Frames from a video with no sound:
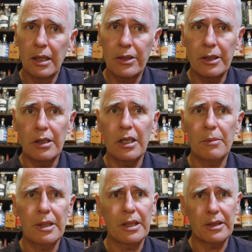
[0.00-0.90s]
Not like
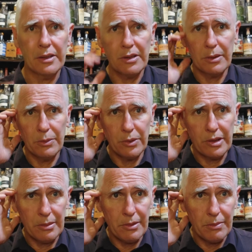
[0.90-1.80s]
my youngest who
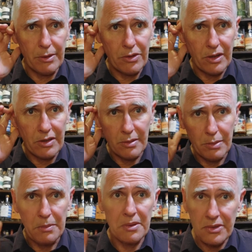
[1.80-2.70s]
walks up to strangers
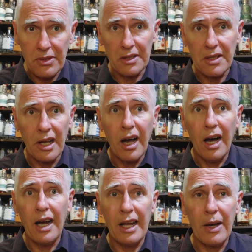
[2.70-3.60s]
people and says,
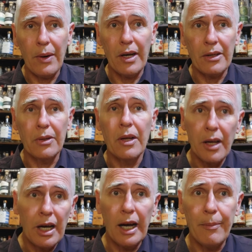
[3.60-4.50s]
"Hi, how are you?
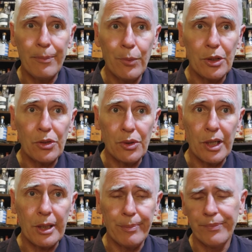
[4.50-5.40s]
Um, what is your
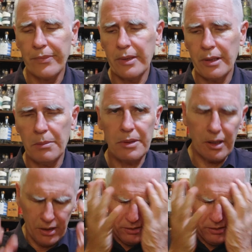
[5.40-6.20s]
name?" And I'm going,